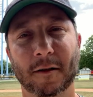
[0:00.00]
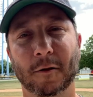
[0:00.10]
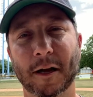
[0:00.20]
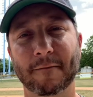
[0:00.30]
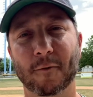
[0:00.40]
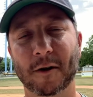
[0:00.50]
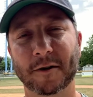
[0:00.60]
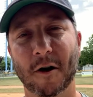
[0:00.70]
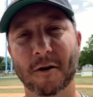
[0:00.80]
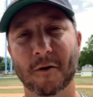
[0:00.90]
Looking for a
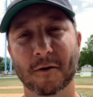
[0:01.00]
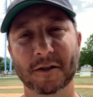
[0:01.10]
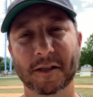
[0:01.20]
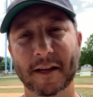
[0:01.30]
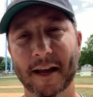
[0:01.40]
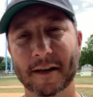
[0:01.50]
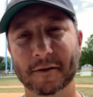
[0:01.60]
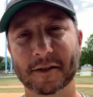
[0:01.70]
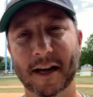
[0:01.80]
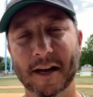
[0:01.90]
dark horse in the
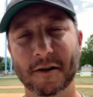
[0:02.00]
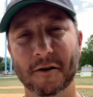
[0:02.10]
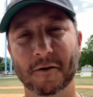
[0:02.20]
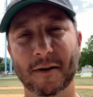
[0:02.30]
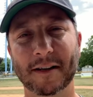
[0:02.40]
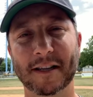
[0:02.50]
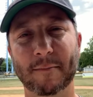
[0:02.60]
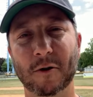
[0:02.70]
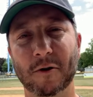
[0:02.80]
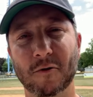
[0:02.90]
NL Cy Young race? How
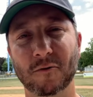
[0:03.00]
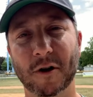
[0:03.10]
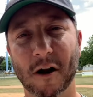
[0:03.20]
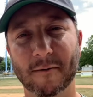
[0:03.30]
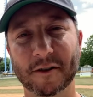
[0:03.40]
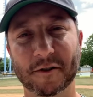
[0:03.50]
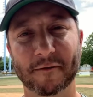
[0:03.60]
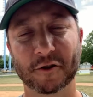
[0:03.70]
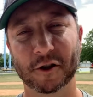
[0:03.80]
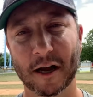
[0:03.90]
about Yu, Darvish of
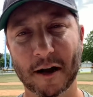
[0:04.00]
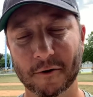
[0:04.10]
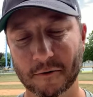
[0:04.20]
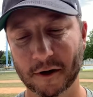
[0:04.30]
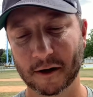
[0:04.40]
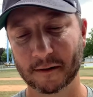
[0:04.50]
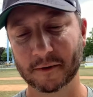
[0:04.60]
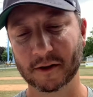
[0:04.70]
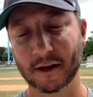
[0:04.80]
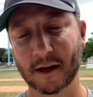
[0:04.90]
the Chicago
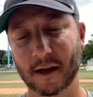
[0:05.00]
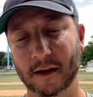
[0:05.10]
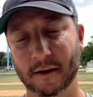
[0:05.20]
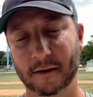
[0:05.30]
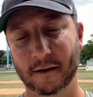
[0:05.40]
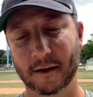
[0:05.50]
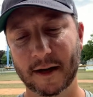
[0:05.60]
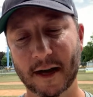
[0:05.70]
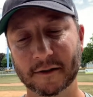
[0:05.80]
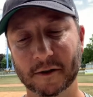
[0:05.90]
Cubs?
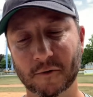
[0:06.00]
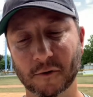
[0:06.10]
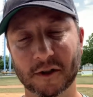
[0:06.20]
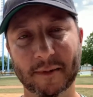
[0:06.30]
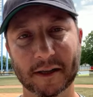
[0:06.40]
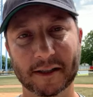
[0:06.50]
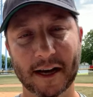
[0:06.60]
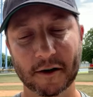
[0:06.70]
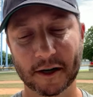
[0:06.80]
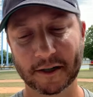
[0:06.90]
He has the tools to be a Cy
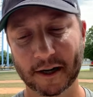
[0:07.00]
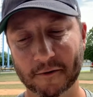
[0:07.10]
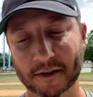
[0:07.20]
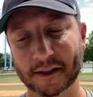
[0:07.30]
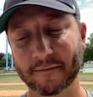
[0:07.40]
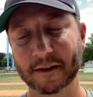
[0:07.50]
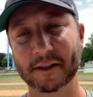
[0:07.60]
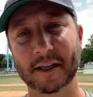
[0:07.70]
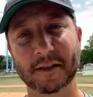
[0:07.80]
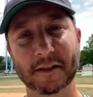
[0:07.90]
Young contender. In seven
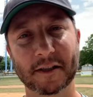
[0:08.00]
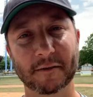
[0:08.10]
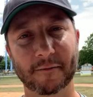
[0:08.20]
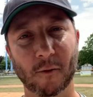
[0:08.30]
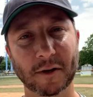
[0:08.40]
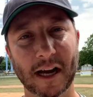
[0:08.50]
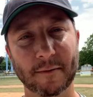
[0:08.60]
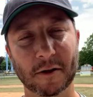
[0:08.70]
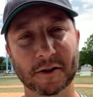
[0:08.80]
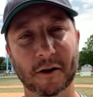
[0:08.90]
seasons, he's a four-time
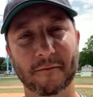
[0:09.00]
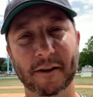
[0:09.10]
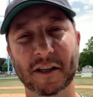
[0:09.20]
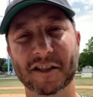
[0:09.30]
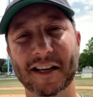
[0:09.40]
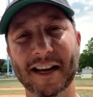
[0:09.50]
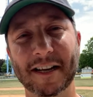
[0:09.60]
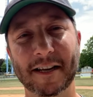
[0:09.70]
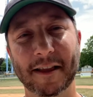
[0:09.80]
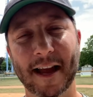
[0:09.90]
All-Star, finished
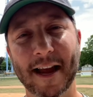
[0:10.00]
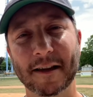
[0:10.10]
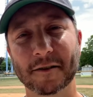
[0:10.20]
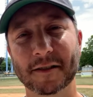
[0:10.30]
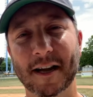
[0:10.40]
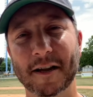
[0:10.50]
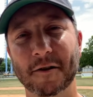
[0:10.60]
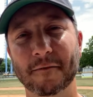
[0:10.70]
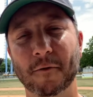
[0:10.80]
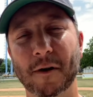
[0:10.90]
second in the AL Cy
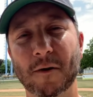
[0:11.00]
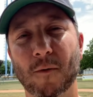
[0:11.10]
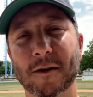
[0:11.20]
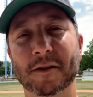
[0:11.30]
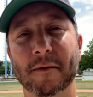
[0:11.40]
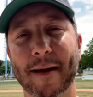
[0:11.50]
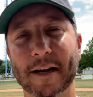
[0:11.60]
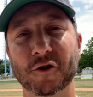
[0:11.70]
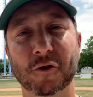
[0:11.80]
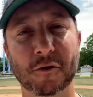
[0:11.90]
Young voting once to
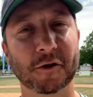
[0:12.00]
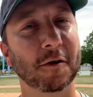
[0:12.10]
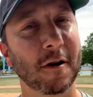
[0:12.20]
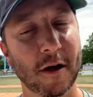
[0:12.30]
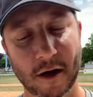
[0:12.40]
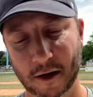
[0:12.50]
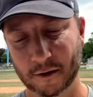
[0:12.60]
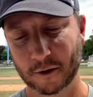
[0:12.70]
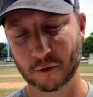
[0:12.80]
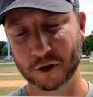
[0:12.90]
Max Scherzer.
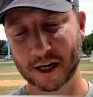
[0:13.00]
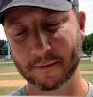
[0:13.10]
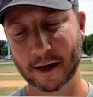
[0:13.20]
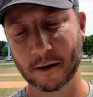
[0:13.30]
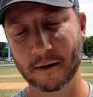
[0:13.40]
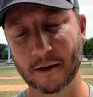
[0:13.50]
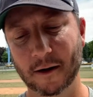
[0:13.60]
No shame there.